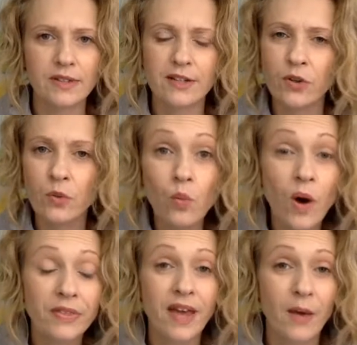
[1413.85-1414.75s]
I don't know
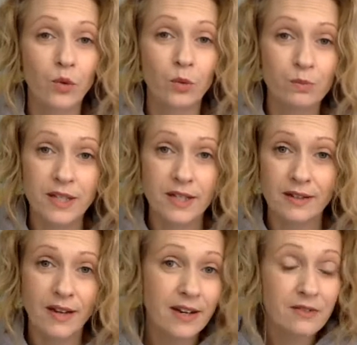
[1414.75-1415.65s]
what that will
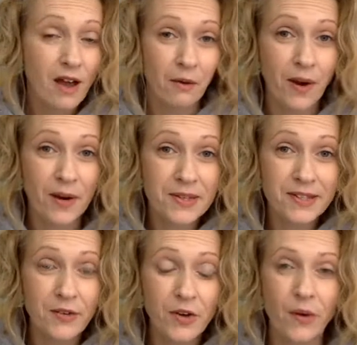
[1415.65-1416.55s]
be. I don't know. I really
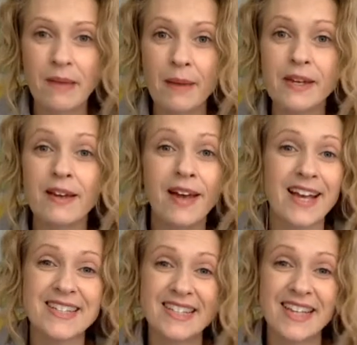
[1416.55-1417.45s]
don't know. And maybe,
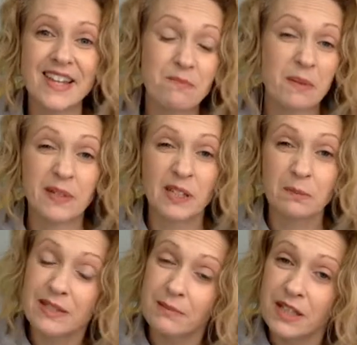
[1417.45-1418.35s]
as I say that, maybe it'll
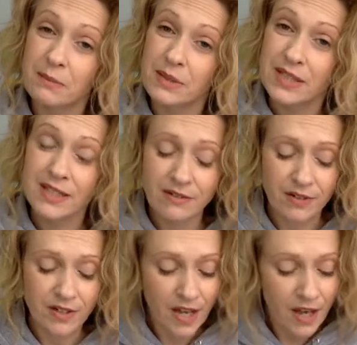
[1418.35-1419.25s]
be something completely
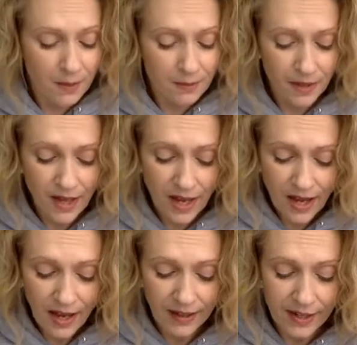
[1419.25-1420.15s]
different. But
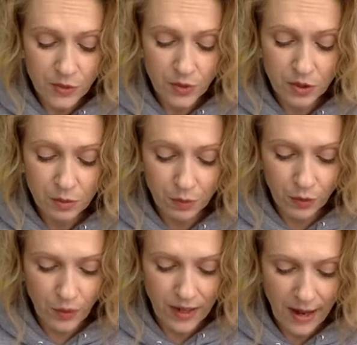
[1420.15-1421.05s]
I'd like to explore
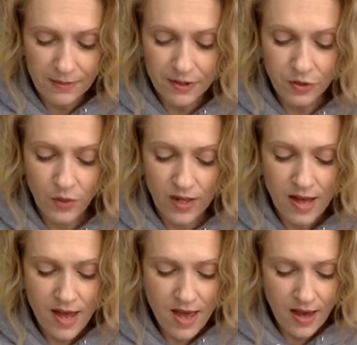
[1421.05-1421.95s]
what happens when
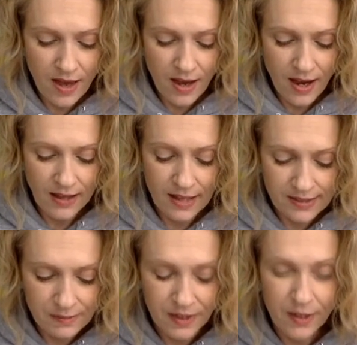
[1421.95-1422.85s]
I let
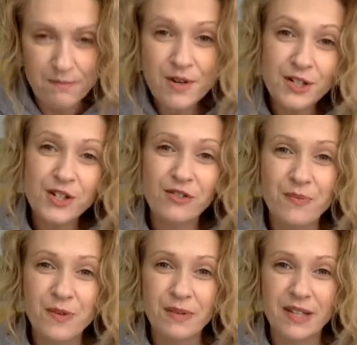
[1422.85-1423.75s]
something emerge
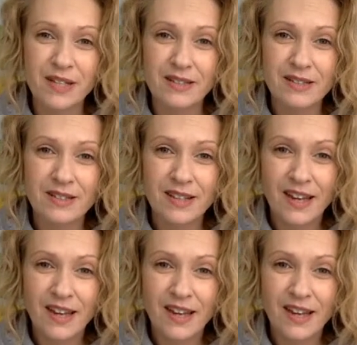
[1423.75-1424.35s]
from the piece.